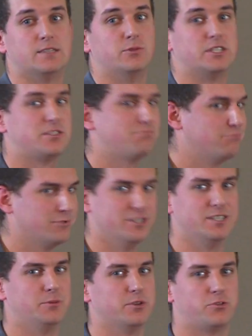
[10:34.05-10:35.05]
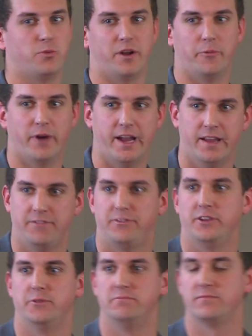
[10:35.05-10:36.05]
which really was one way if
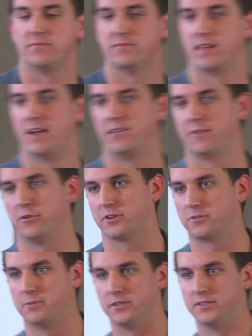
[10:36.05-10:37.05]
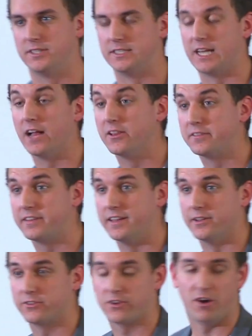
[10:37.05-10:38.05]
you have ever experienced a
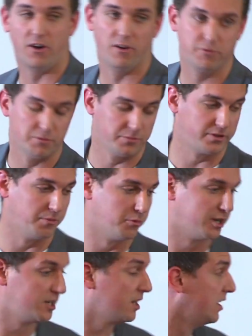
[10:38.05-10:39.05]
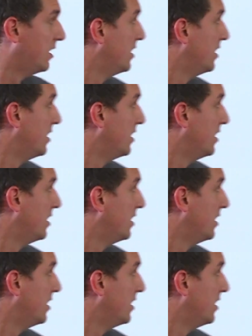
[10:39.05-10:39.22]
telesales call from someone,